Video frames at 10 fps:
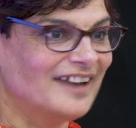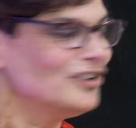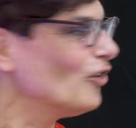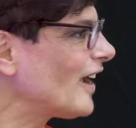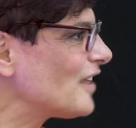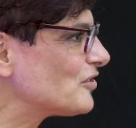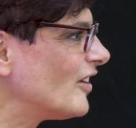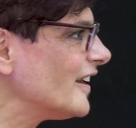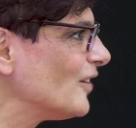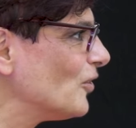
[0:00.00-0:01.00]
and not get
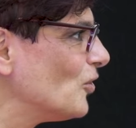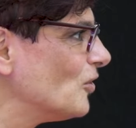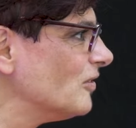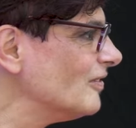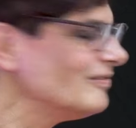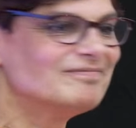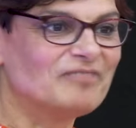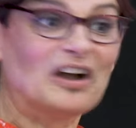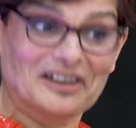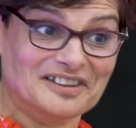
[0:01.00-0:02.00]
threatening or
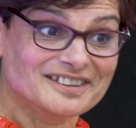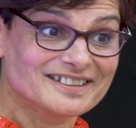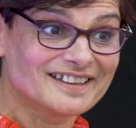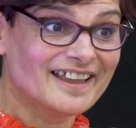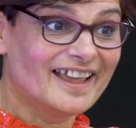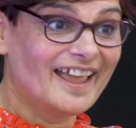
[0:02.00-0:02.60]
violent.